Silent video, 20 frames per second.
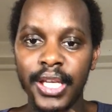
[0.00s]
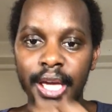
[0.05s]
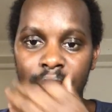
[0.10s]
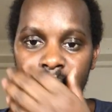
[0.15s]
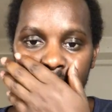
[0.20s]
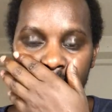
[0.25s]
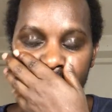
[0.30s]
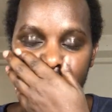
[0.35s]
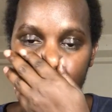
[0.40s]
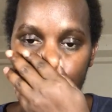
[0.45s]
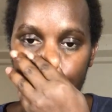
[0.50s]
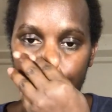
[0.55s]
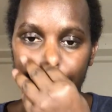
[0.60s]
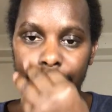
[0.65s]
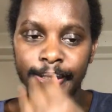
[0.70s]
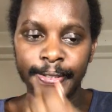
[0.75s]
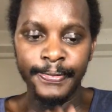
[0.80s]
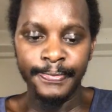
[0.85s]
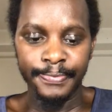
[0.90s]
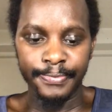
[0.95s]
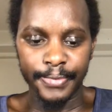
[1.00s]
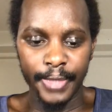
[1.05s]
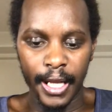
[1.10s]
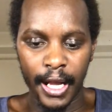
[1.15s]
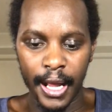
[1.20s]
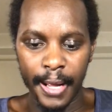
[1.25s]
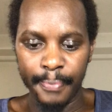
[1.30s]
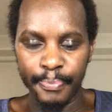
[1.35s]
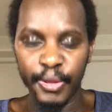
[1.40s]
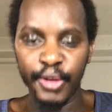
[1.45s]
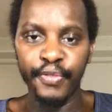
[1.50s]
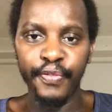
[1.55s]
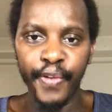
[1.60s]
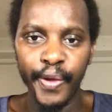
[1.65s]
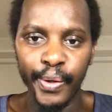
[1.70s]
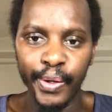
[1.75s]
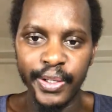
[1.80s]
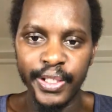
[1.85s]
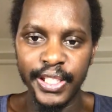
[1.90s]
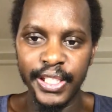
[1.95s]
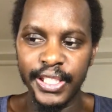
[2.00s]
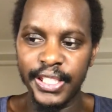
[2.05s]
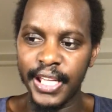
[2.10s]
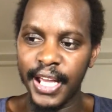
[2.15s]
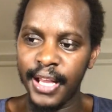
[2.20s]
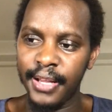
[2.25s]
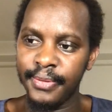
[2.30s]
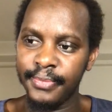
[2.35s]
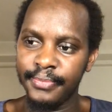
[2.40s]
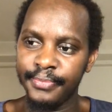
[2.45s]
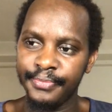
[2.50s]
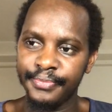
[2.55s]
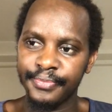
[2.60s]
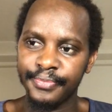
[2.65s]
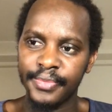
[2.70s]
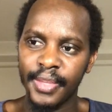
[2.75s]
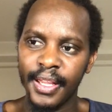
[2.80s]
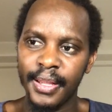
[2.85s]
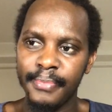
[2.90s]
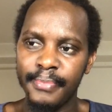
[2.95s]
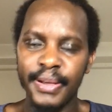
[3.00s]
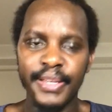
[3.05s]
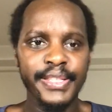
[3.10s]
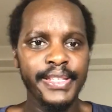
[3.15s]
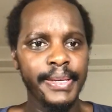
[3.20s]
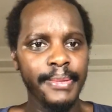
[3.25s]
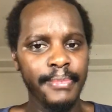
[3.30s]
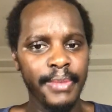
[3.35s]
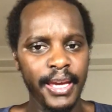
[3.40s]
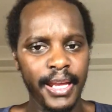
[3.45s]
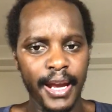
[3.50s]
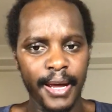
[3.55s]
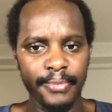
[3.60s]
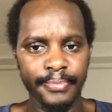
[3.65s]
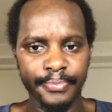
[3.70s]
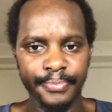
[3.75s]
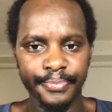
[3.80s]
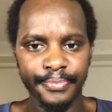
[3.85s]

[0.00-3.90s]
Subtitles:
and a fellow teacher, Basemera,